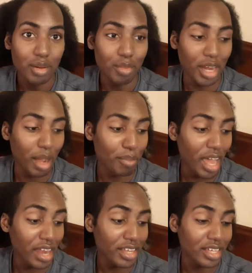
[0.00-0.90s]
But I'm
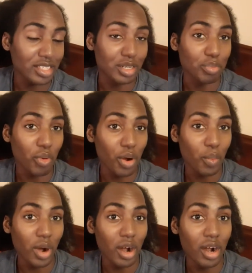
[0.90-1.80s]
about to get to the point
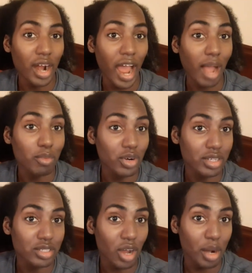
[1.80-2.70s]
where I want to
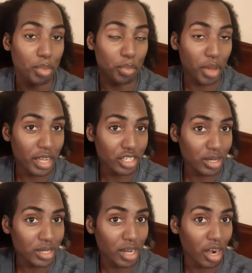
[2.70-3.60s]
start
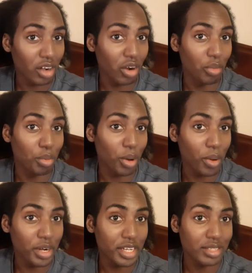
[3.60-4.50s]
perpetually darn on
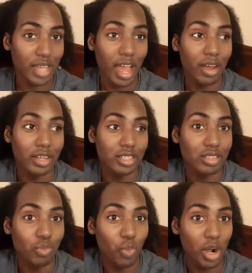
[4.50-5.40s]
blowing this out and
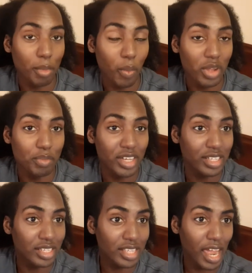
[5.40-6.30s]
wear my wig.
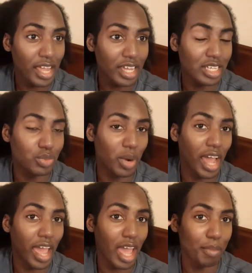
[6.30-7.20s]
Because the thing is, when
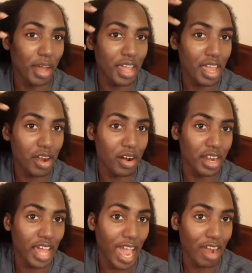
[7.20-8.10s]
I have my hair
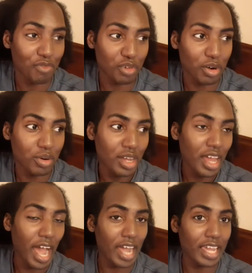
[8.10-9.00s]
in an afro,
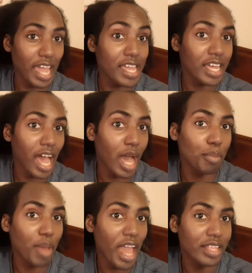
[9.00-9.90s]
I can't
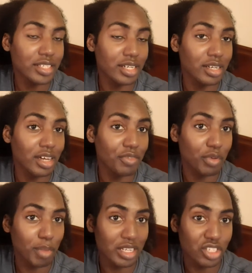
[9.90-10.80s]
compact it enough
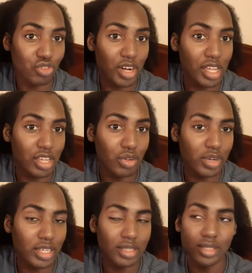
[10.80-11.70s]
for my straight
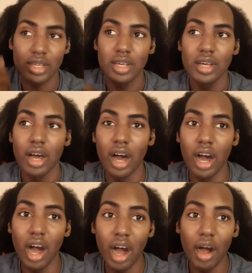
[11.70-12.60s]
units
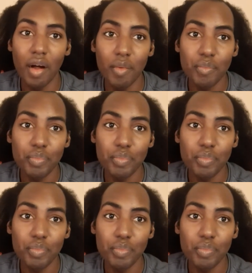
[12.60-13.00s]
and all